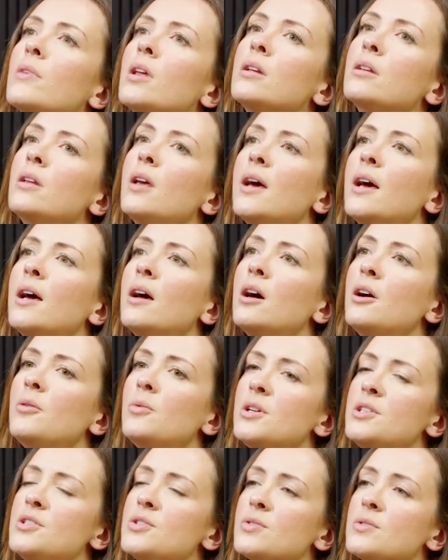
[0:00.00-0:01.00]
Yeah, I
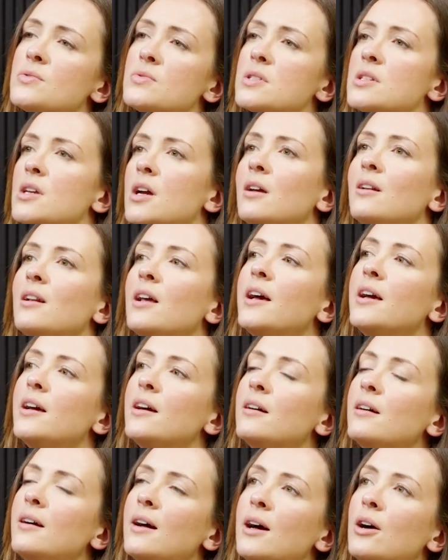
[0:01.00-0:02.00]
wonder also, like,
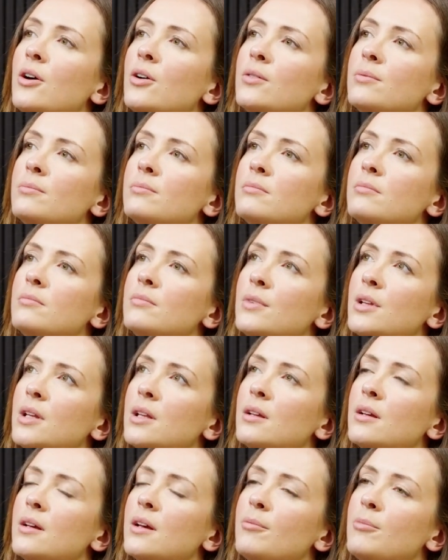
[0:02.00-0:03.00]
how
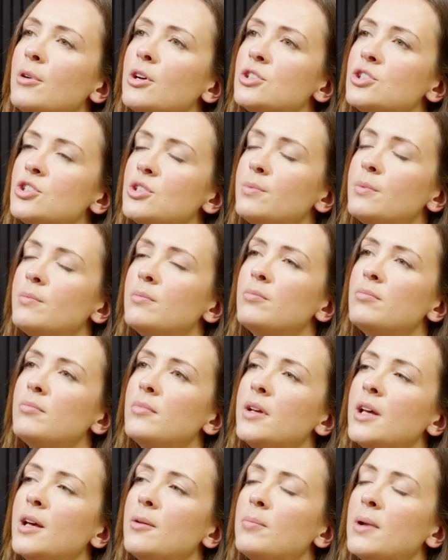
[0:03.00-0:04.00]
much
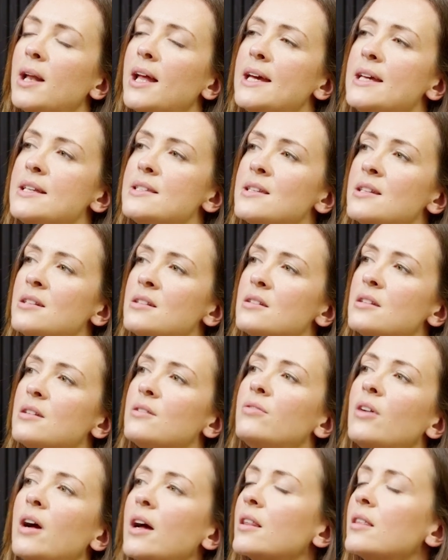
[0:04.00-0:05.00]
it plays into the
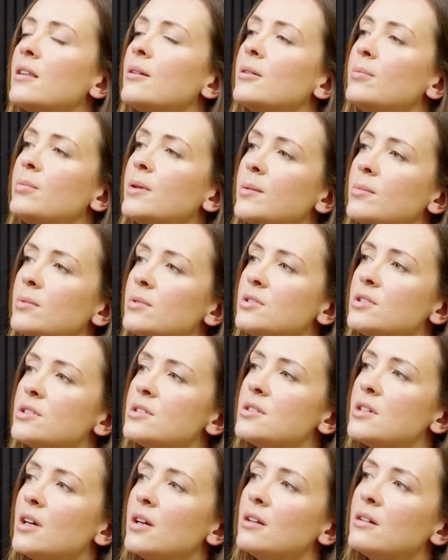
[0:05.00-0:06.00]
fact that people
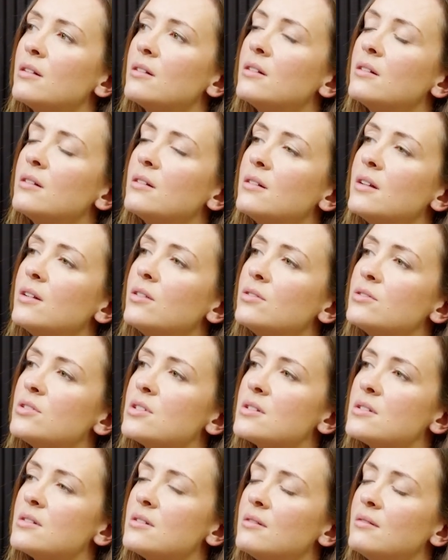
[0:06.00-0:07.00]
just don't, they're
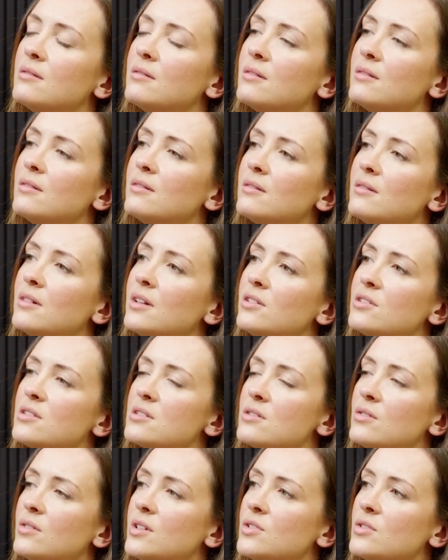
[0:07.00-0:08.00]
just
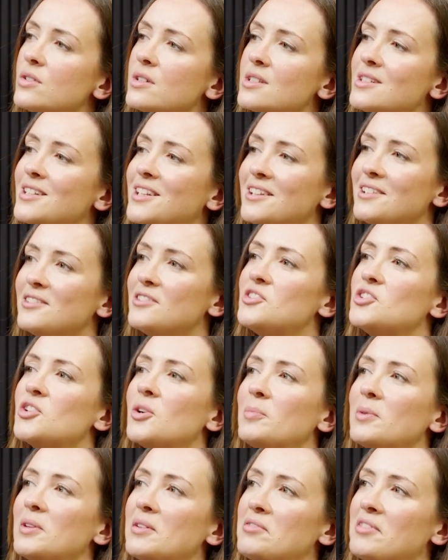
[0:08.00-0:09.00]
not interested in the
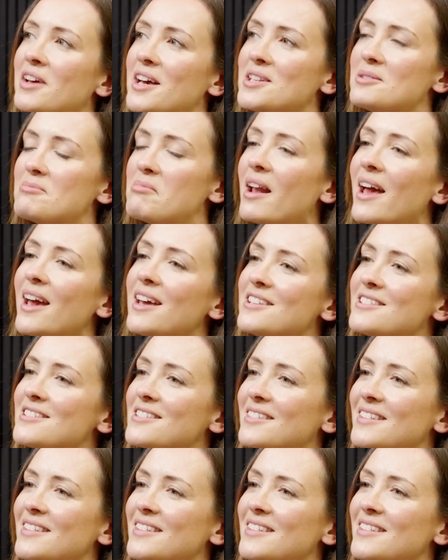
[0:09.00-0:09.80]
job in the first place.